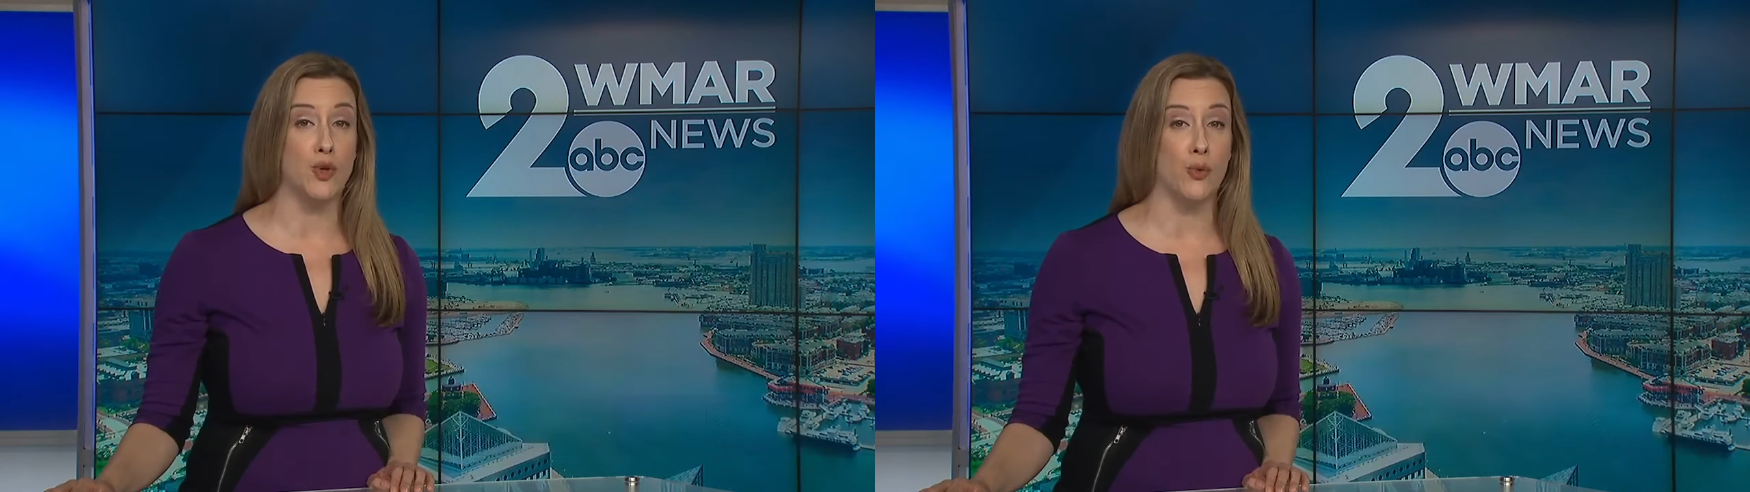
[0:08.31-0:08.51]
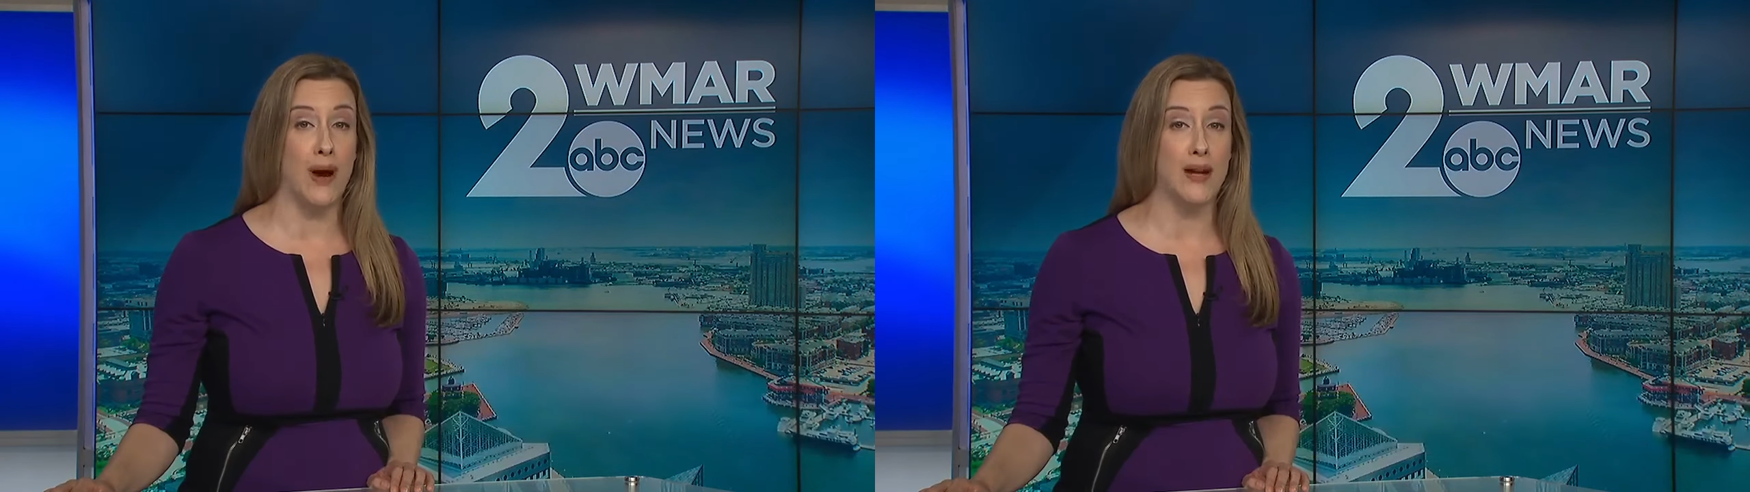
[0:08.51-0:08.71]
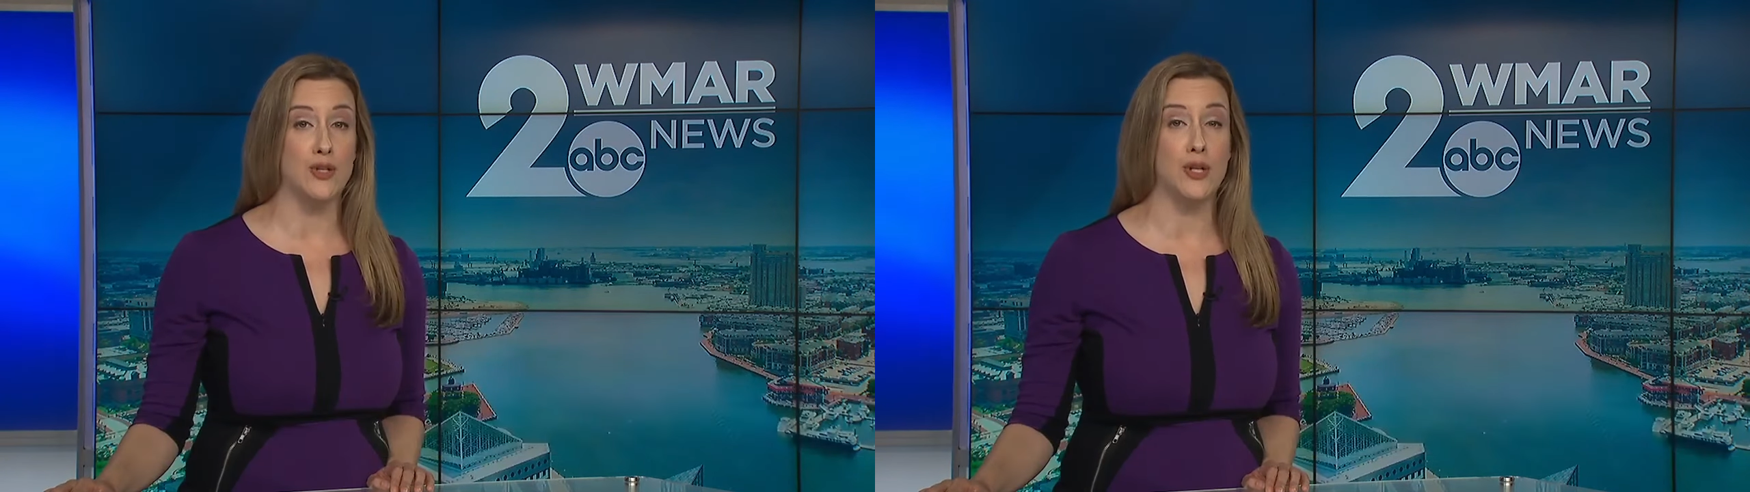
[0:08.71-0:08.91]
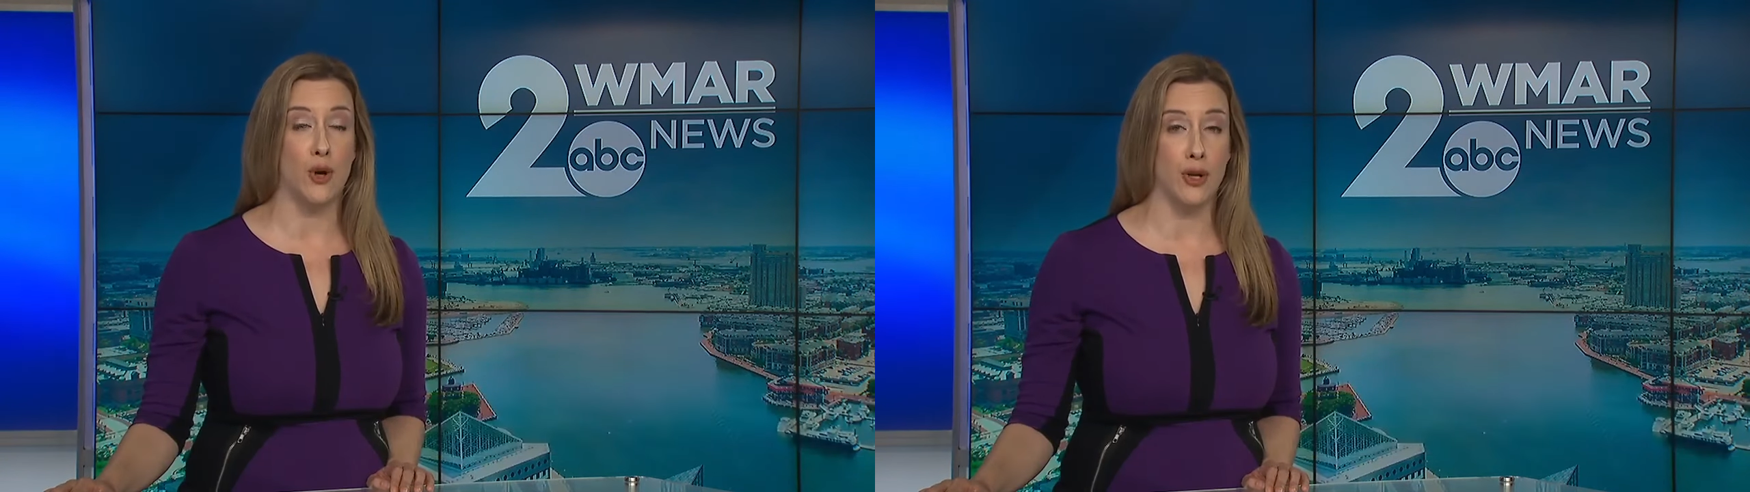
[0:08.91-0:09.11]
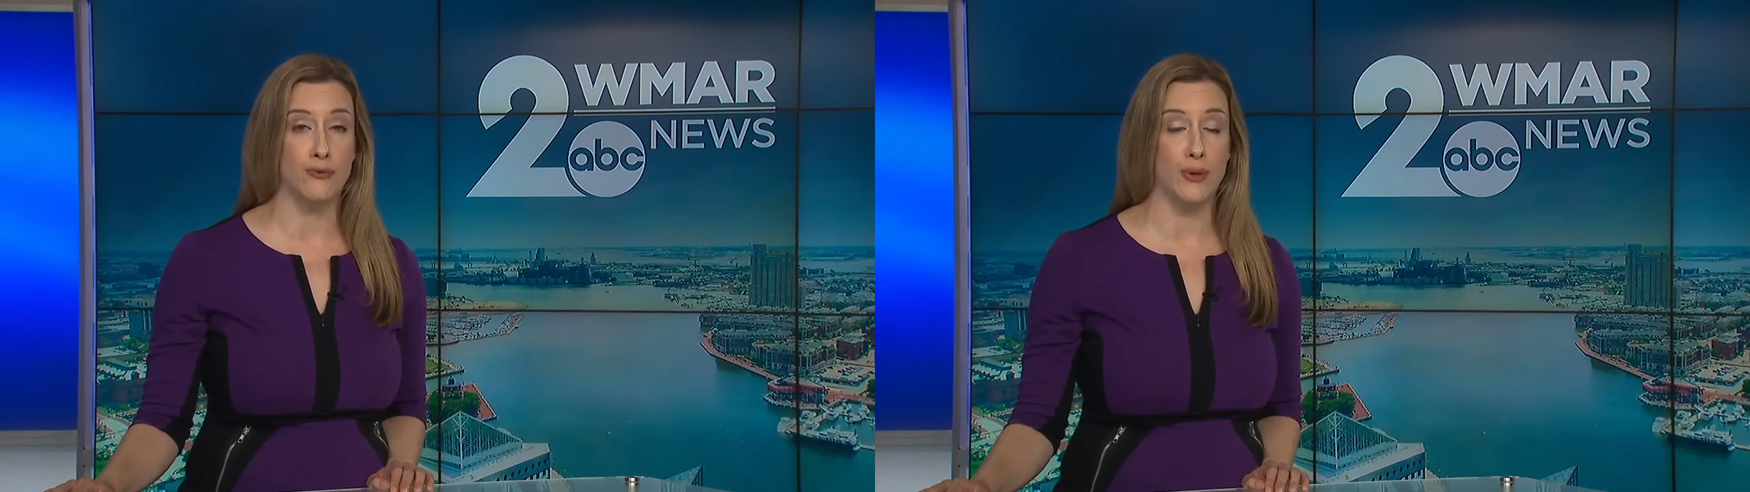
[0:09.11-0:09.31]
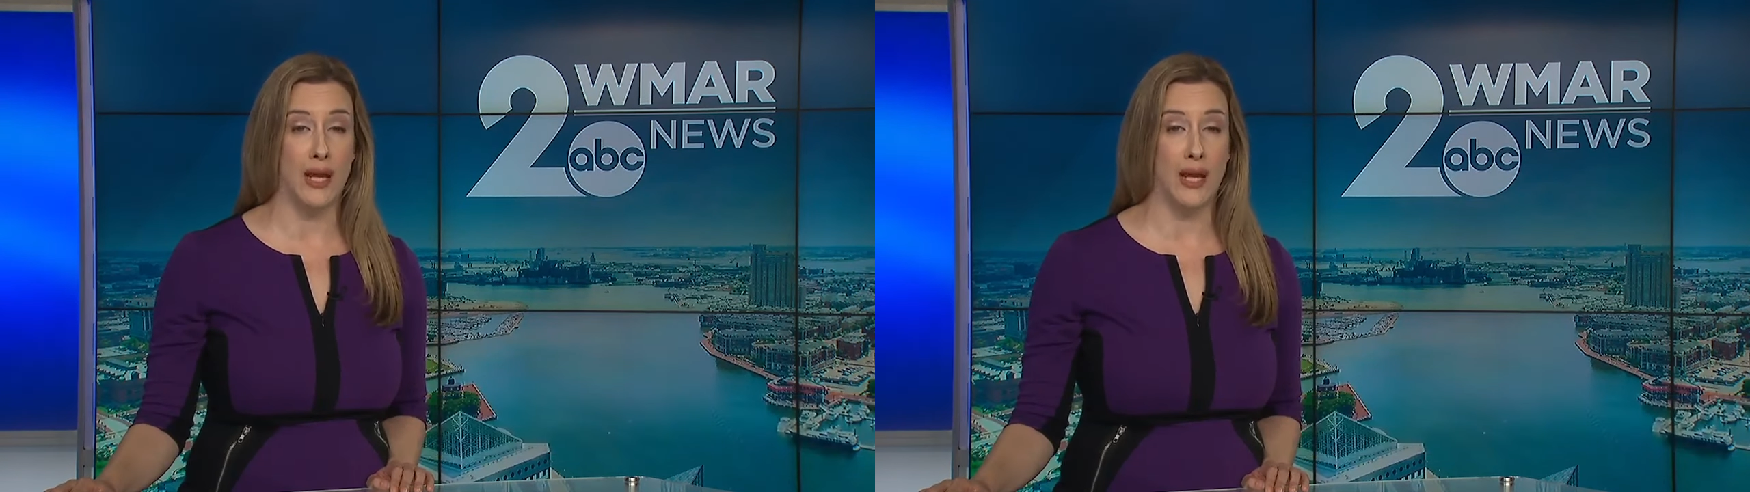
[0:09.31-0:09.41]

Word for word: crashed in Harford